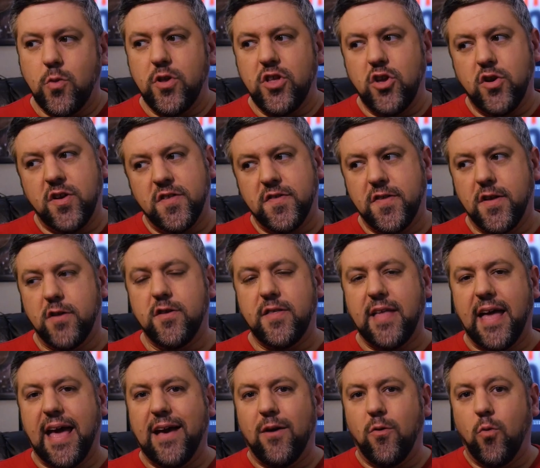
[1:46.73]
when you consider
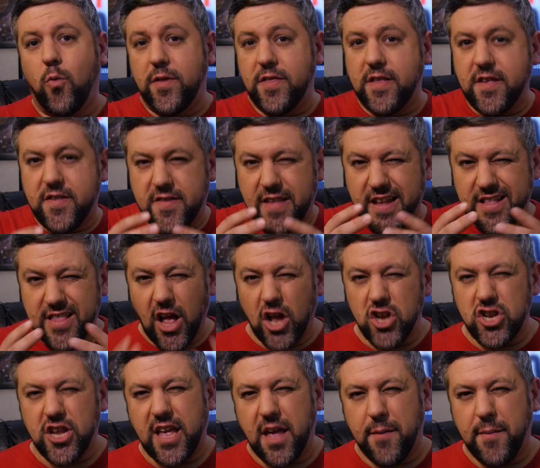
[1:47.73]
that when this
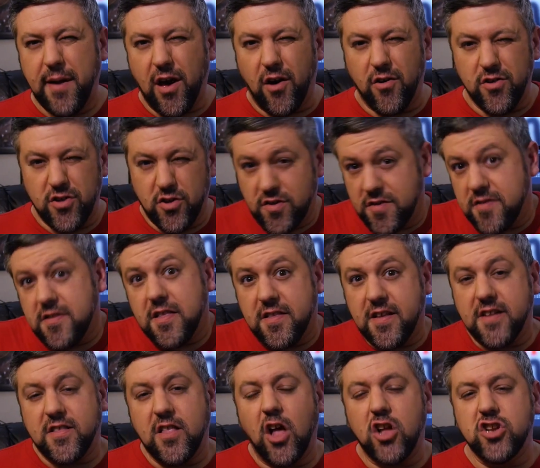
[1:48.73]
technology came out, you know, the
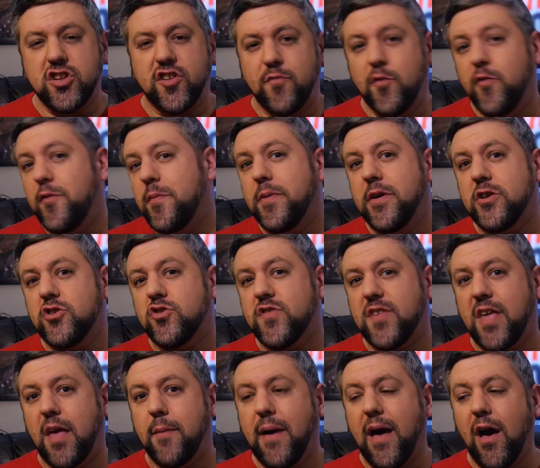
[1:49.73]
technology of moving pictures
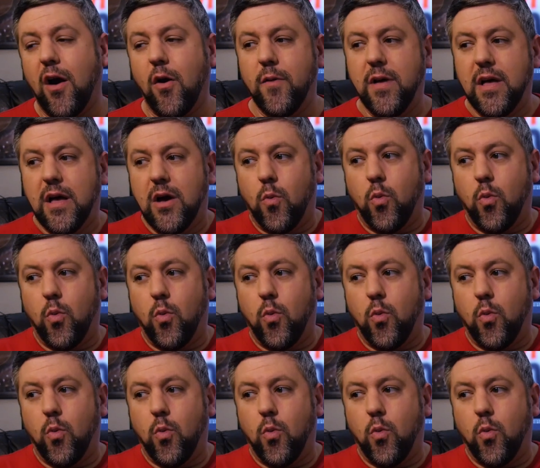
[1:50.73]
came out,